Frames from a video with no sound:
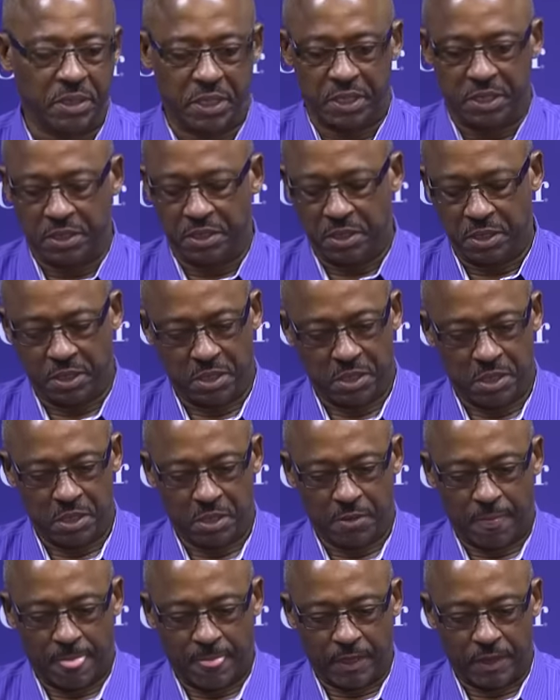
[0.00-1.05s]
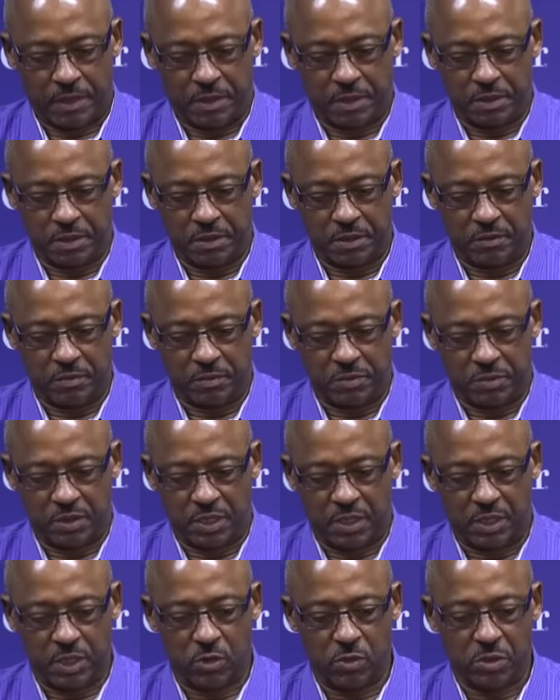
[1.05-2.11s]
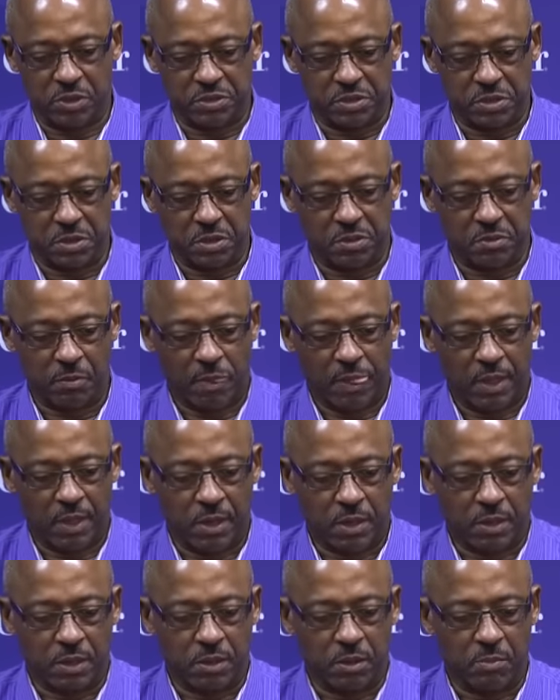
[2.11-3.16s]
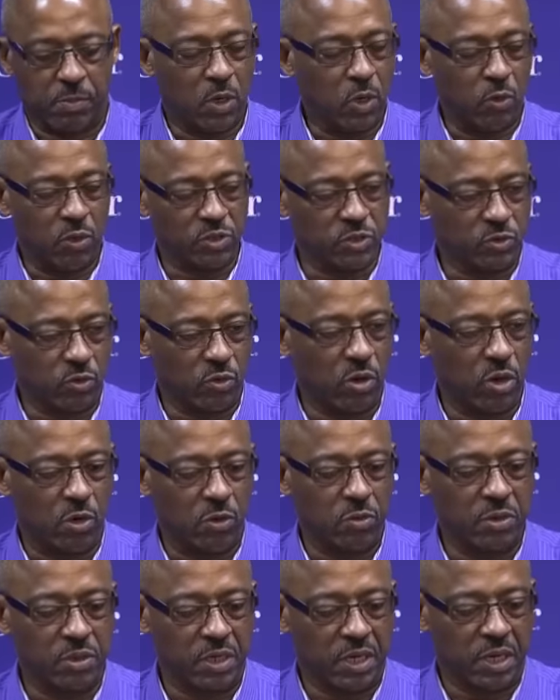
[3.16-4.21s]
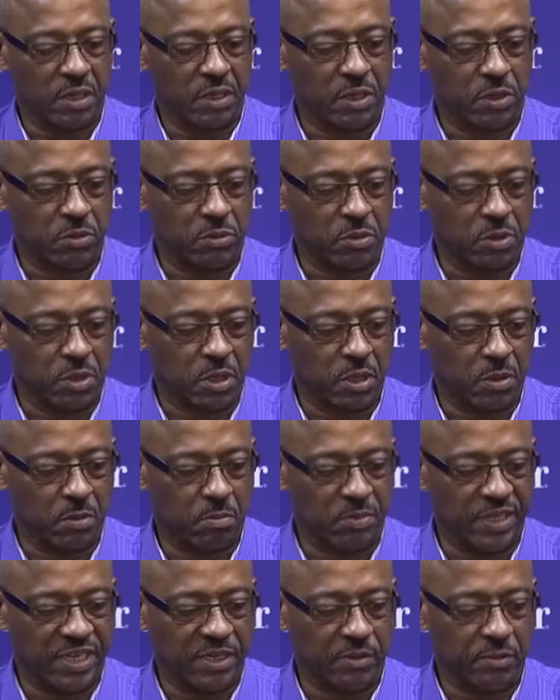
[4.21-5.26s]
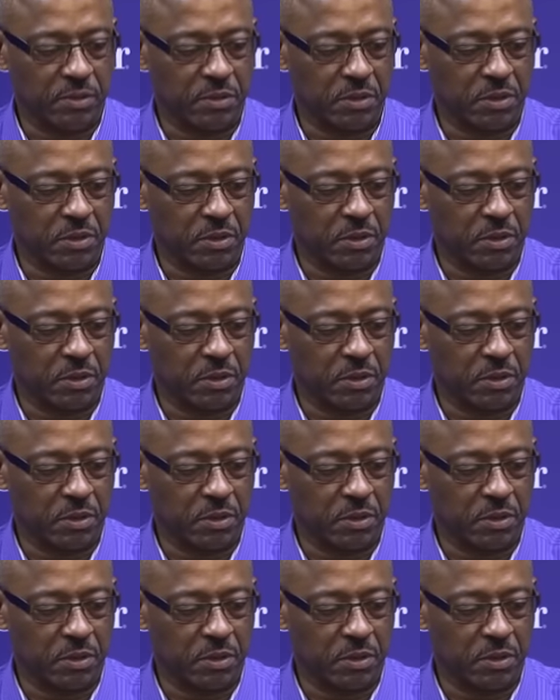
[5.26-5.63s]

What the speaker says: And I know the bowl has grown. I know meeting